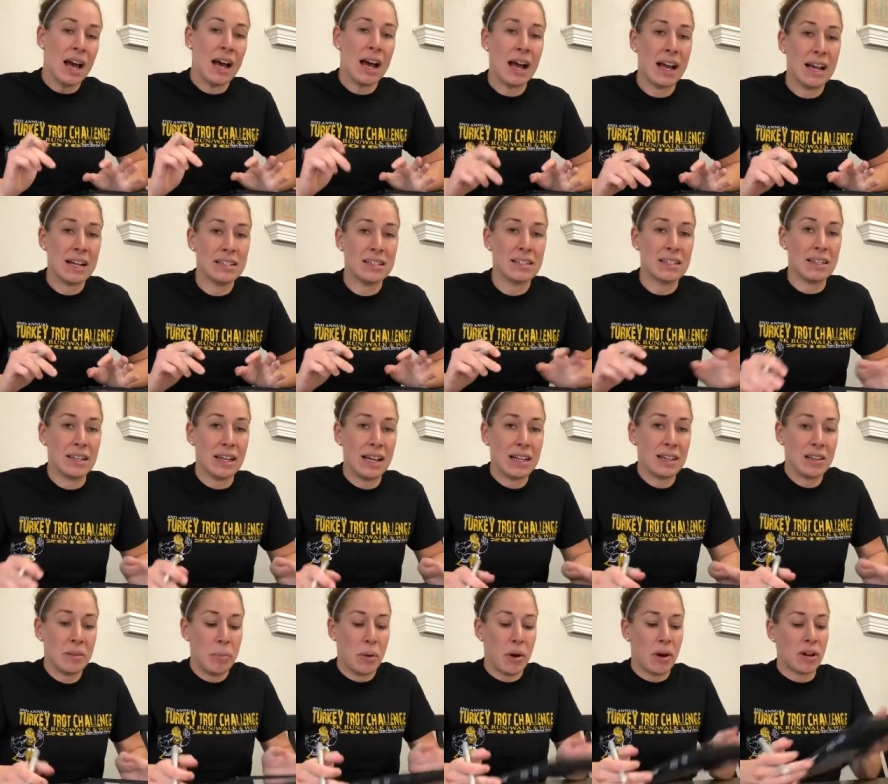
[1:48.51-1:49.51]

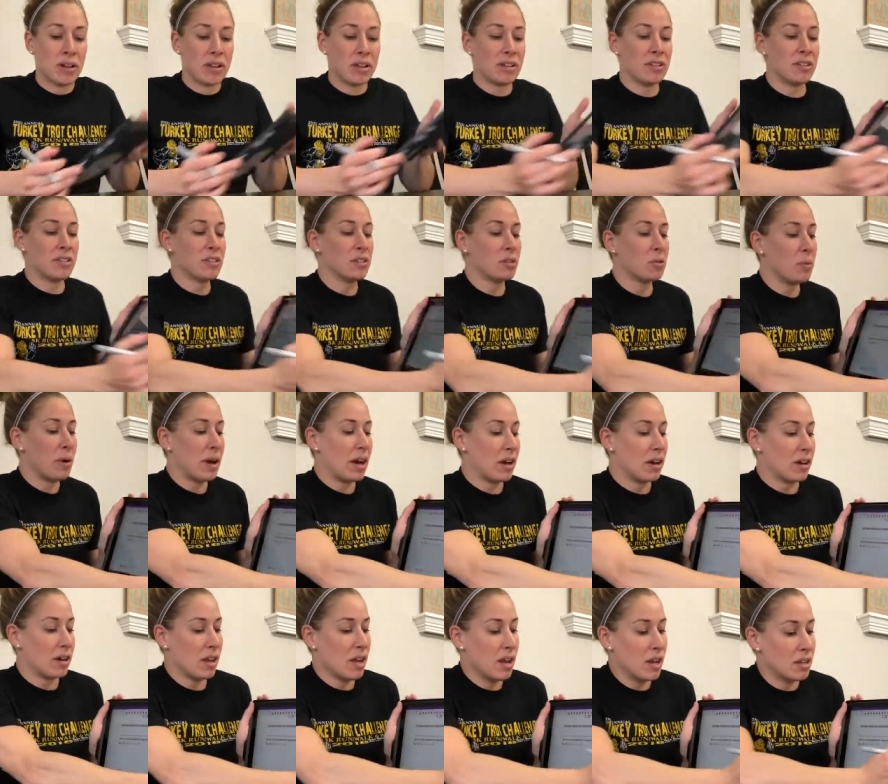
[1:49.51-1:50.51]
isolate the part that's
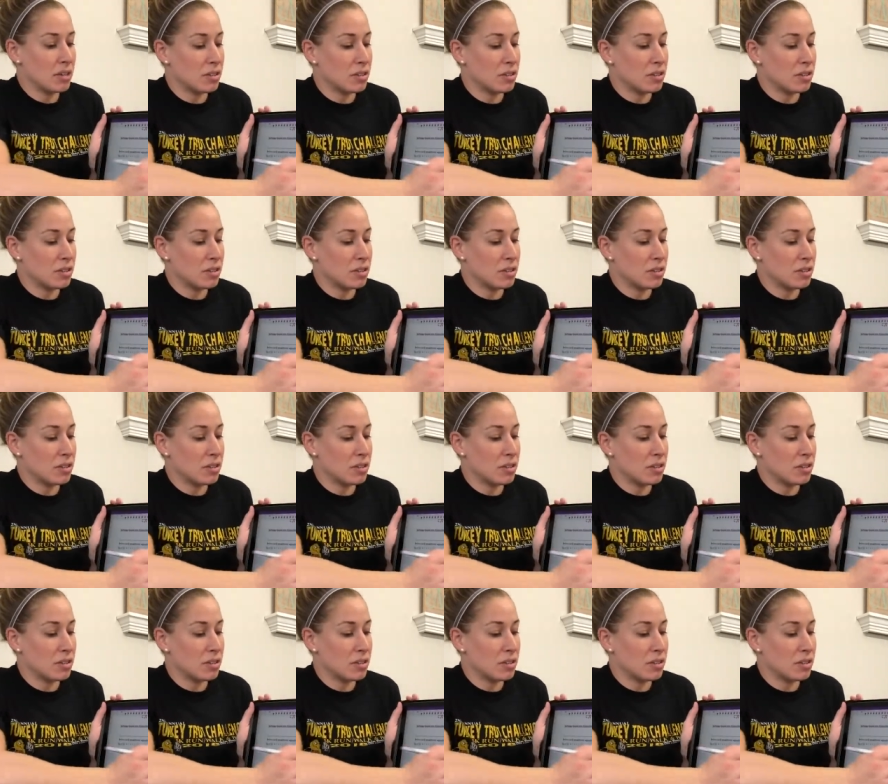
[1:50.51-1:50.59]
squared.